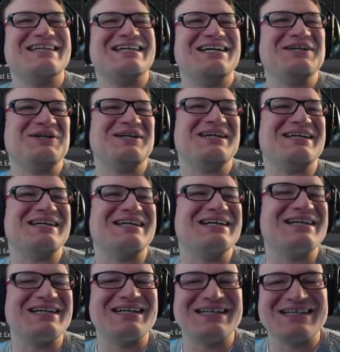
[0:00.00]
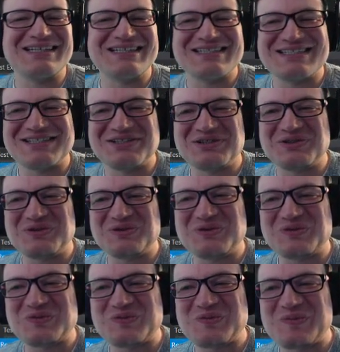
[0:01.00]
Okay, so
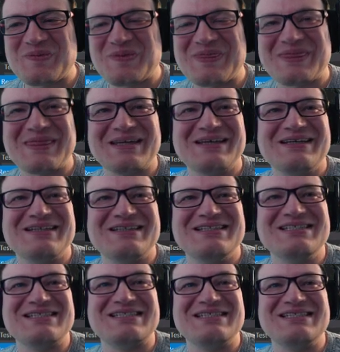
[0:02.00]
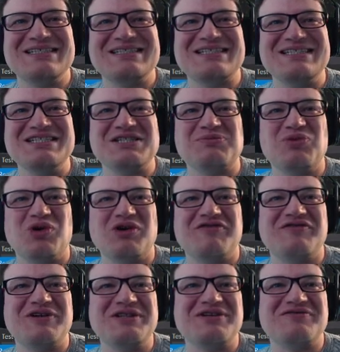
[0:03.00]
this is more
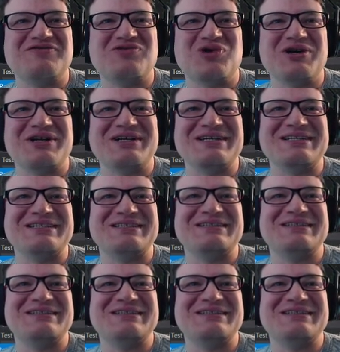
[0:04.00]
fun than Fortnite.